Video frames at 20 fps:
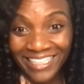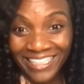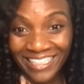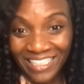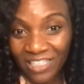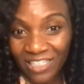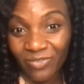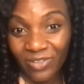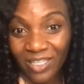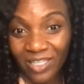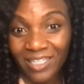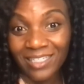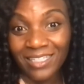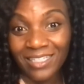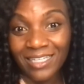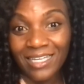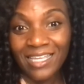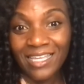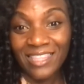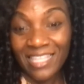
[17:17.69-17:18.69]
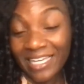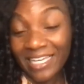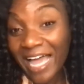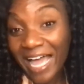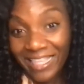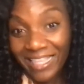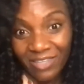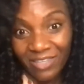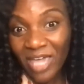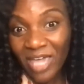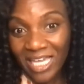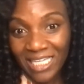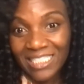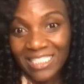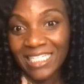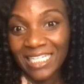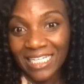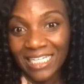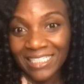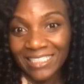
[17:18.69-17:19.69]
even that got the
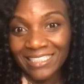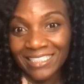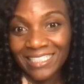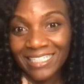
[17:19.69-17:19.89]
vaccine.